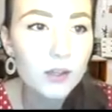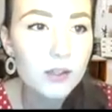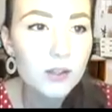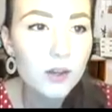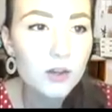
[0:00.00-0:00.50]

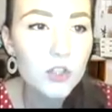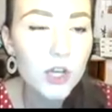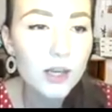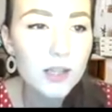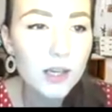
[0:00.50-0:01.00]
So
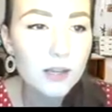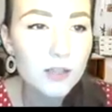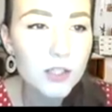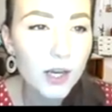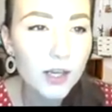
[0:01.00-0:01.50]
David
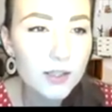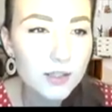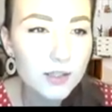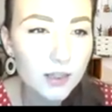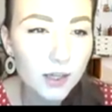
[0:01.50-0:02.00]
J has
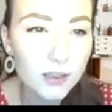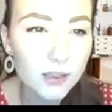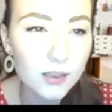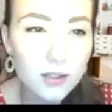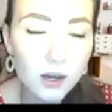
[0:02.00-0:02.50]
said that the
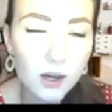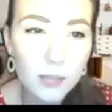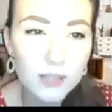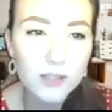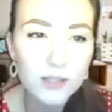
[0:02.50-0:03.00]

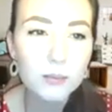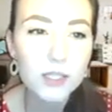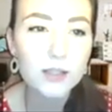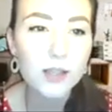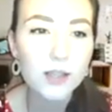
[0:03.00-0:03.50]
timing seems
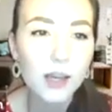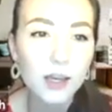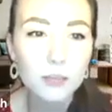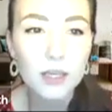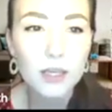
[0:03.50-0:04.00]

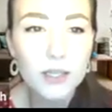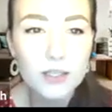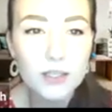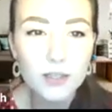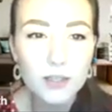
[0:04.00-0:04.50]
insane.
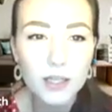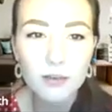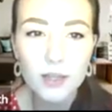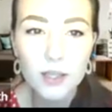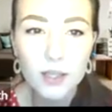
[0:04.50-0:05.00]
Effectively,
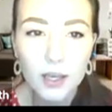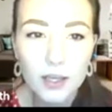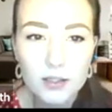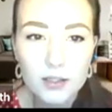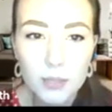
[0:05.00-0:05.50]
everything has
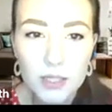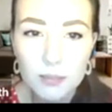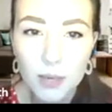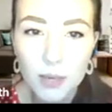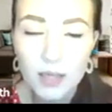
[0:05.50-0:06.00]
to be
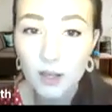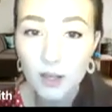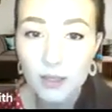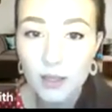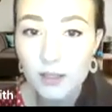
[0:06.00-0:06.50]
spec'd by
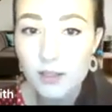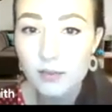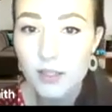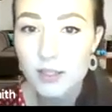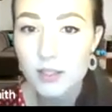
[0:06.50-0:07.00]
the end
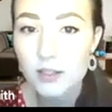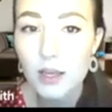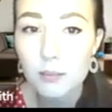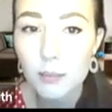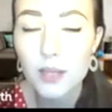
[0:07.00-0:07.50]

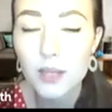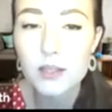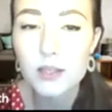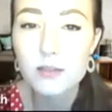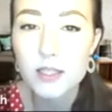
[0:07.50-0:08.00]

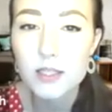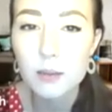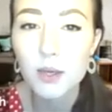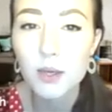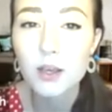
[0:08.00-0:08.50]
of
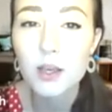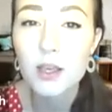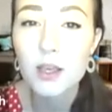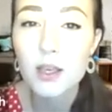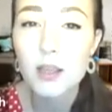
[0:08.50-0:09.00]
December,
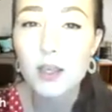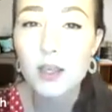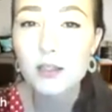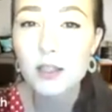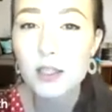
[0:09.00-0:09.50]
then
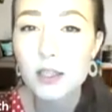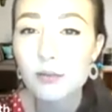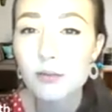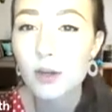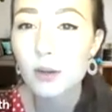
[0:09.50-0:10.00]
done in the
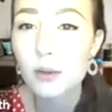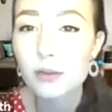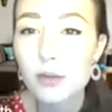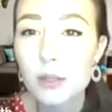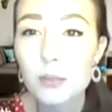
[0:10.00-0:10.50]
following
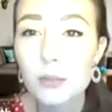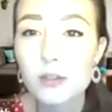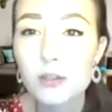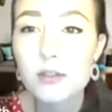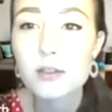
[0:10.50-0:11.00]
3
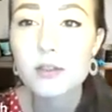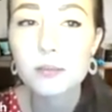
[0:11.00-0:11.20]
months.